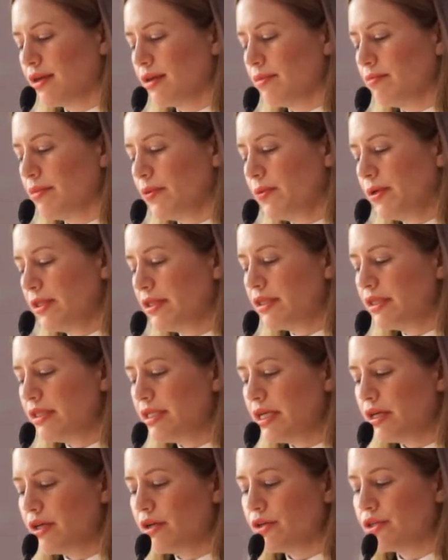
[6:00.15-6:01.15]
But what the
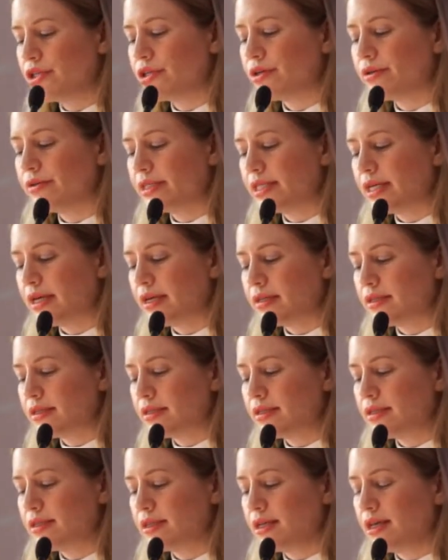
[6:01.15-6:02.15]
data shows
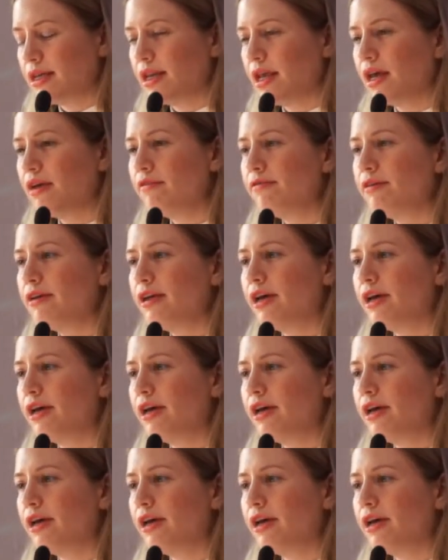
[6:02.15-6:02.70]
us in every